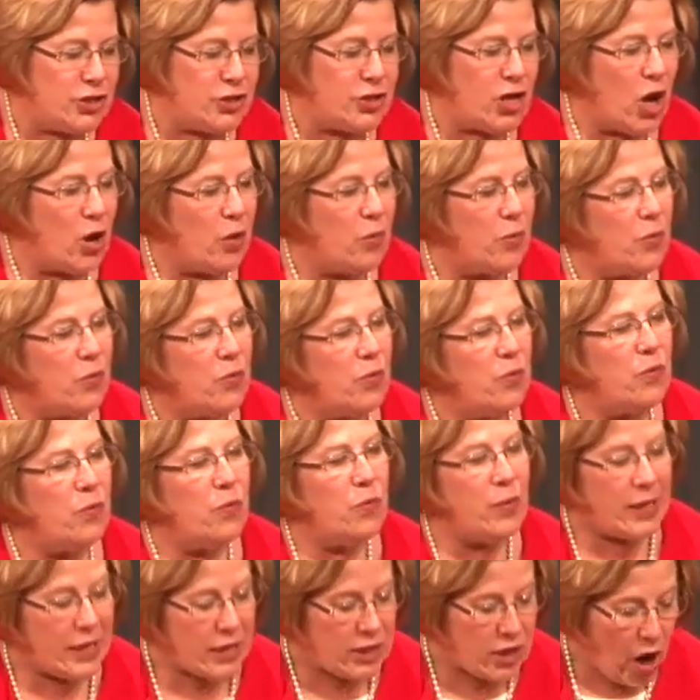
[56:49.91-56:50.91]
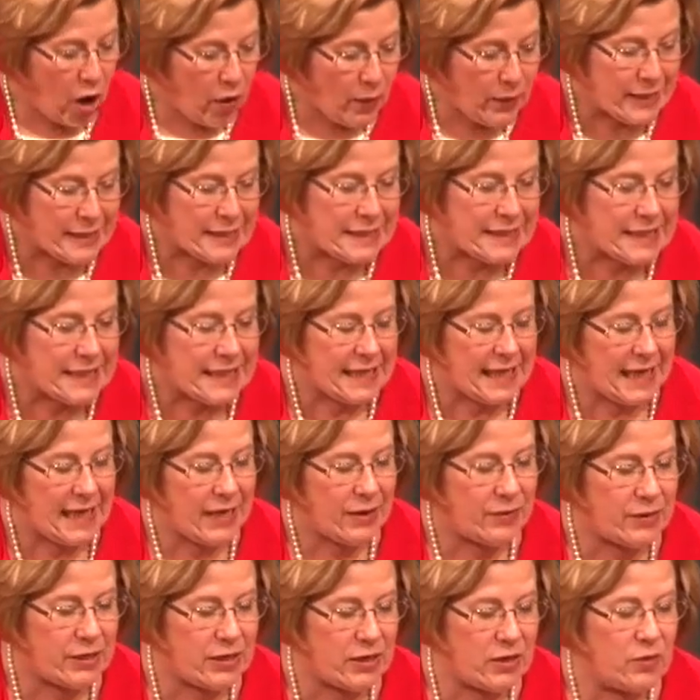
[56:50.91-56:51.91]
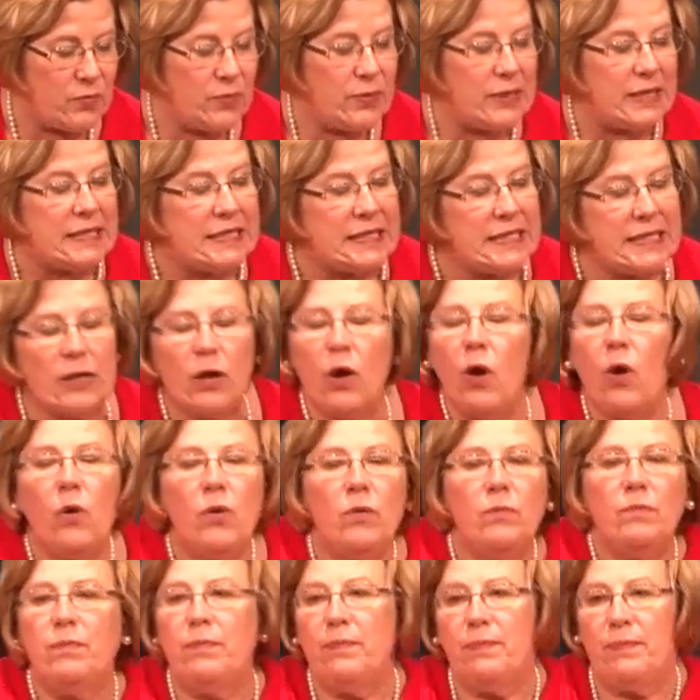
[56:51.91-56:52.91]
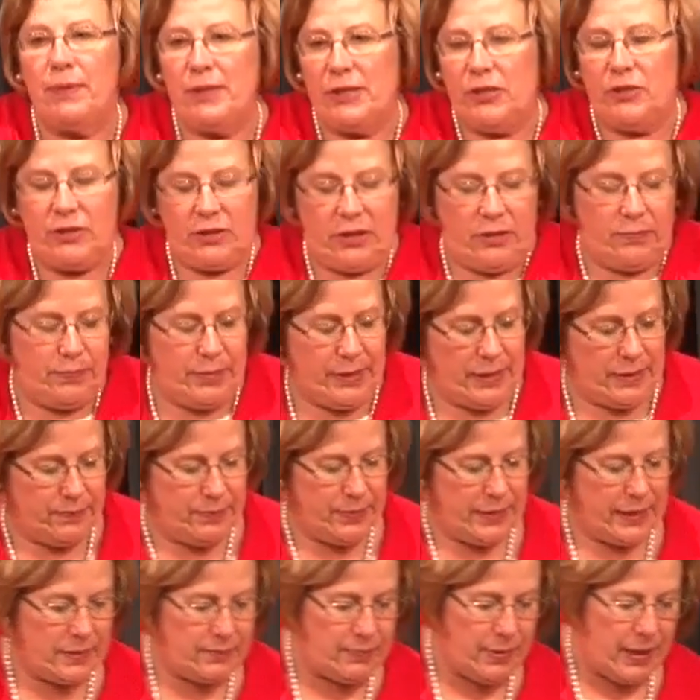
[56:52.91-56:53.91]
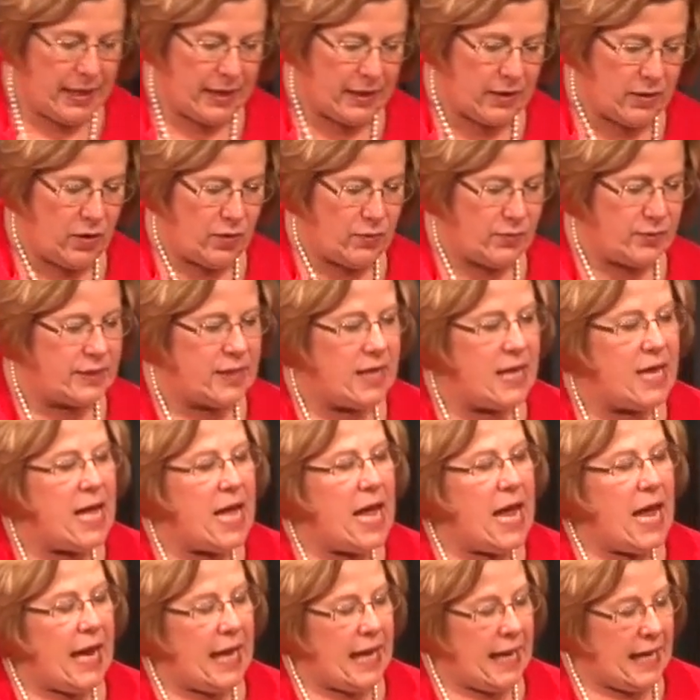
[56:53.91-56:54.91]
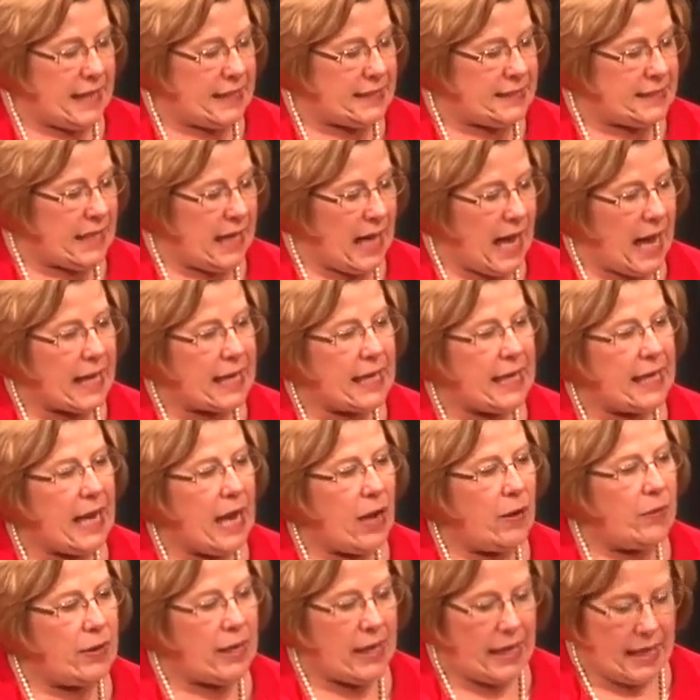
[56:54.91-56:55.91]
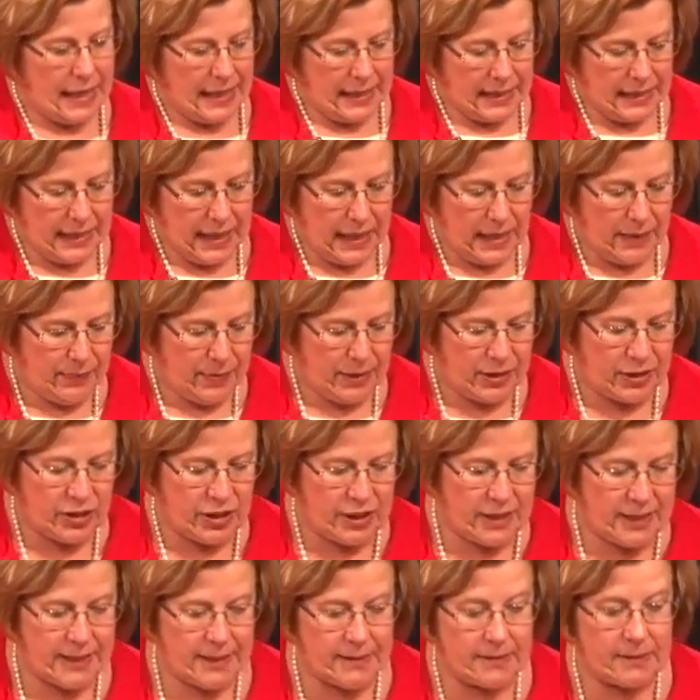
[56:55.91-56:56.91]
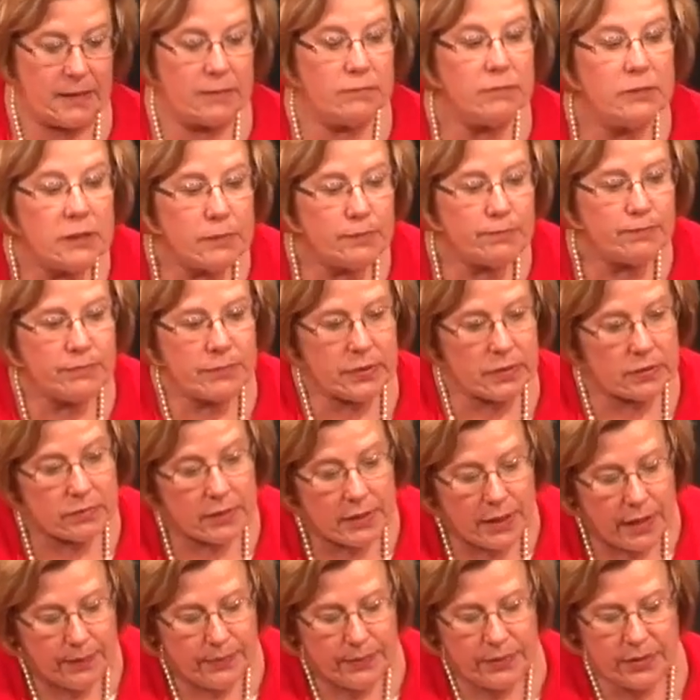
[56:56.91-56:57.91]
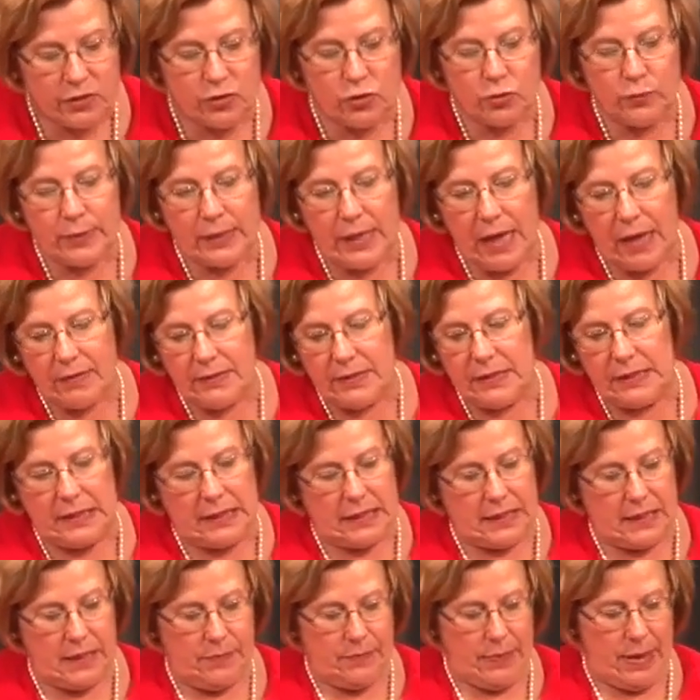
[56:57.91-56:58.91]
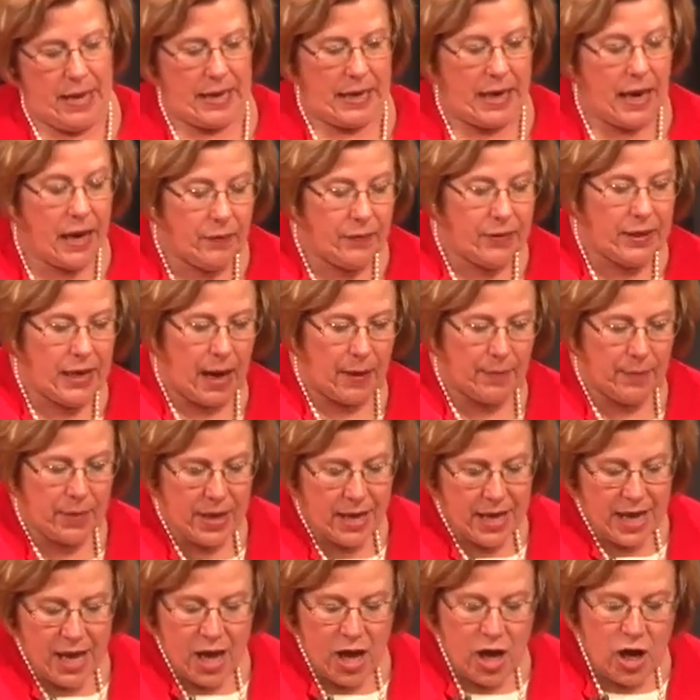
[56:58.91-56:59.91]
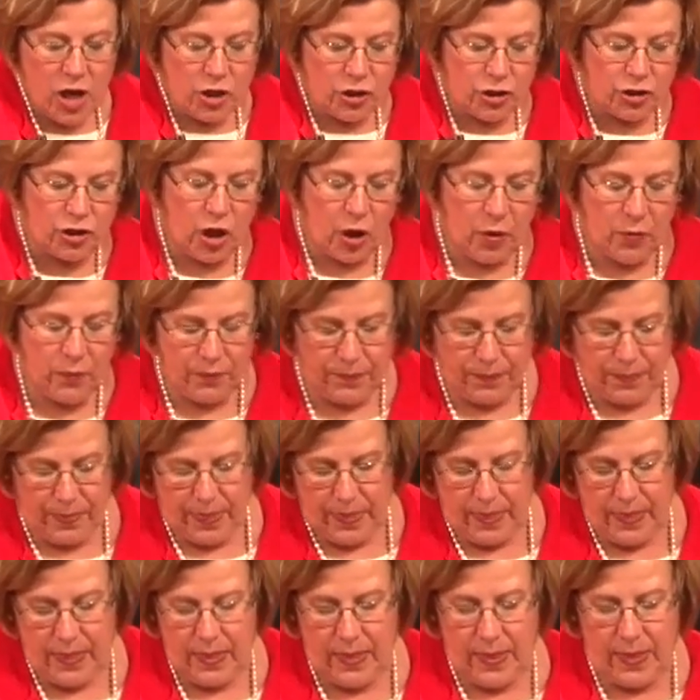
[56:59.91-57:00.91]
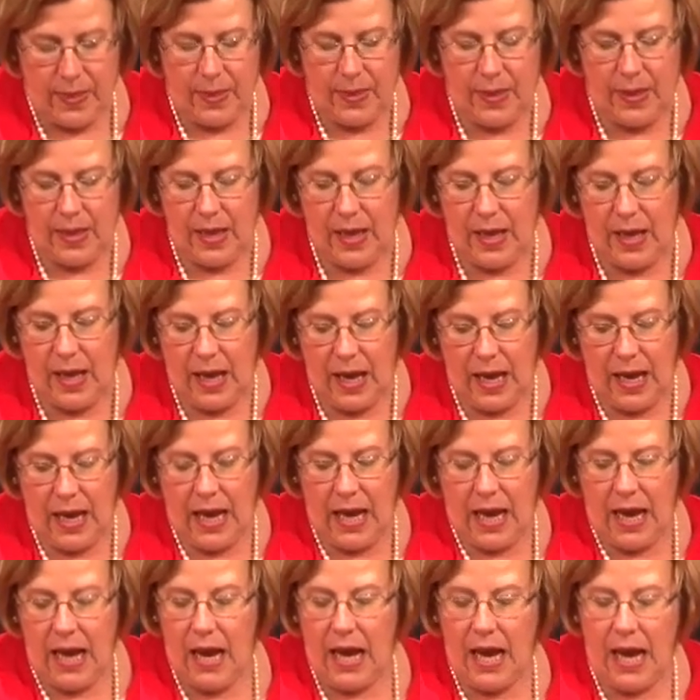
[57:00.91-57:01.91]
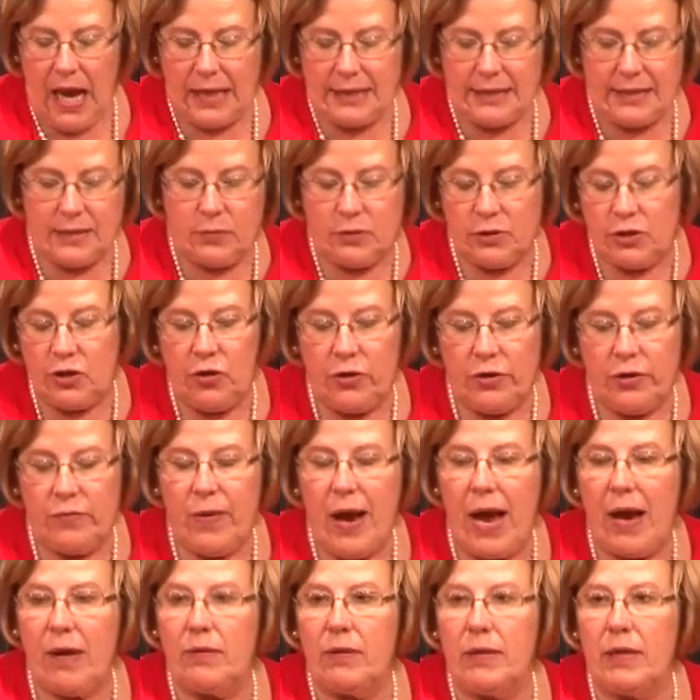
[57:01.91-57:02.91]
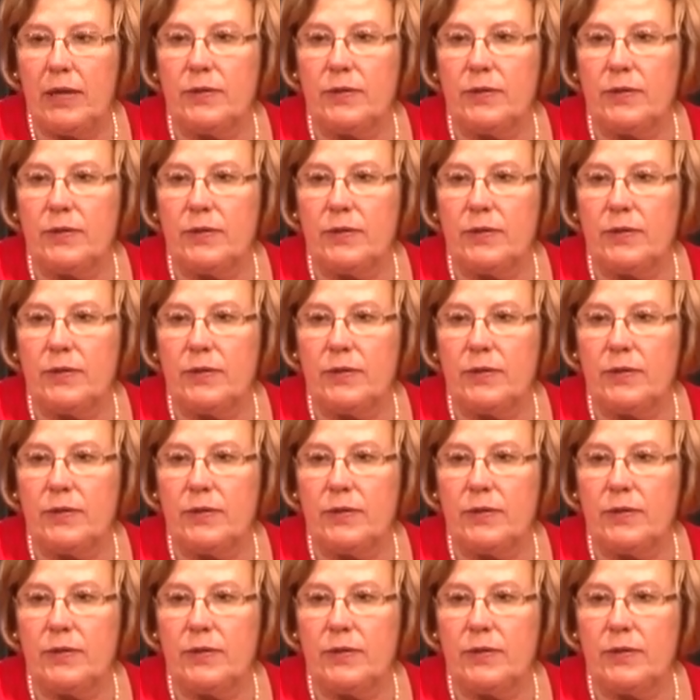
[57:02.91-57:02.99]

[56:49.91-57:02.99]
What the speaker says: So we go into the area and we see a whole bunch of the big pine cones. And I got out and got a bunch, and he said, hurry up, the stupid cows are going to come back, hurry up. So I said, well, turn around.